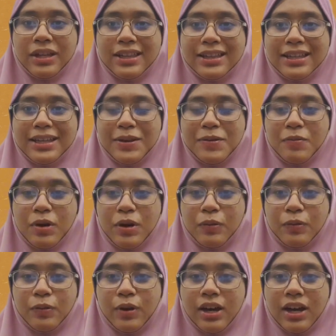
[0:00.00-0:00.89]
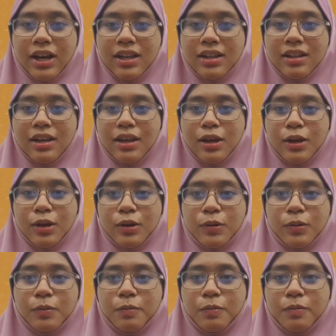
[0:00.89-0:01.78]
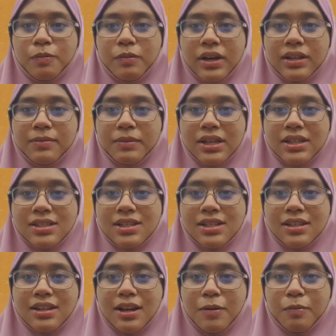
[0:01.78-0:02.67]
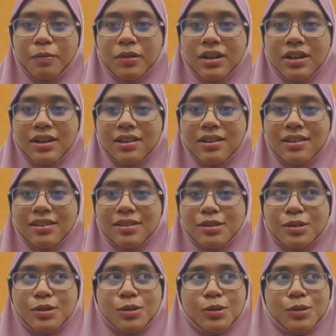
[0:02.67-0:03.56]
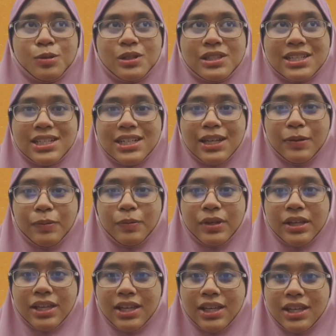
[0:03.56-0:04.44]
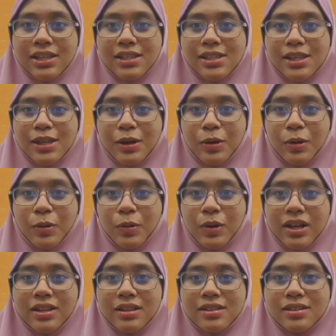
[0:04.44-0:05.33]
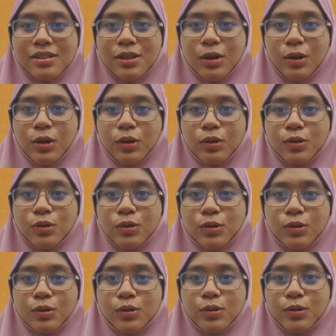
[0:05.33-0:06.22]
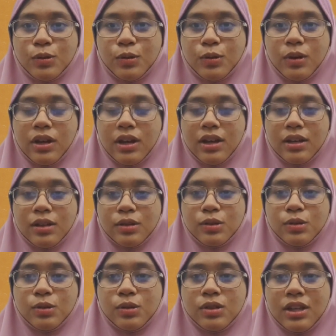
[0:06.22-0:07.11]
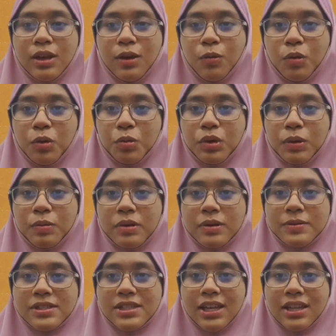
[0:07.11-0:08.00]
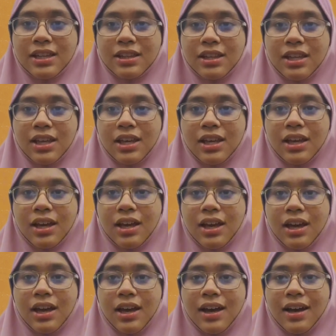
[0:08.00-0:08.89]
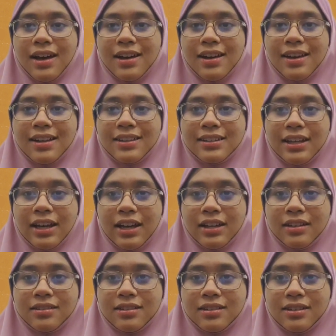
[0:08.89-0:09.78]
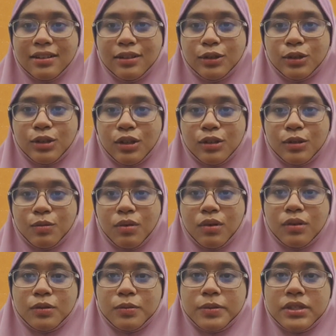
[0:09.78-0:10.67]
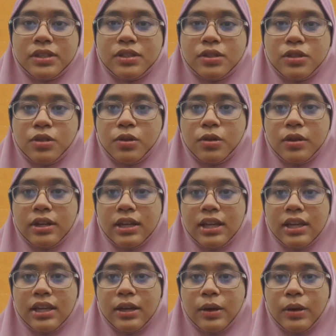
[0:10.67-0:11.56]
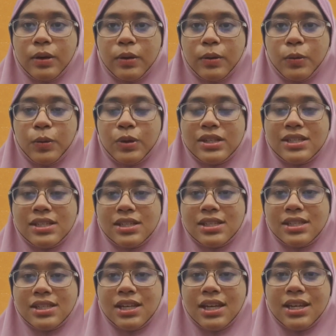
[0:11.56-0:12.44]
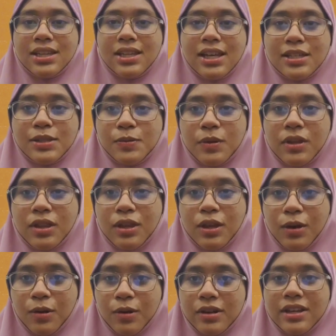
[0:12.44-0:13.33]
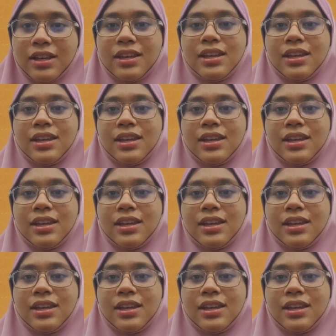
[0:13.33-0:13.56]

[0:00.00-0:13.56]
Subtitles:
binti Mak Fuad. My metric number is 23BE01022. Today we'll be presenting a title, John Bowlby's theory, which is the attachment theory.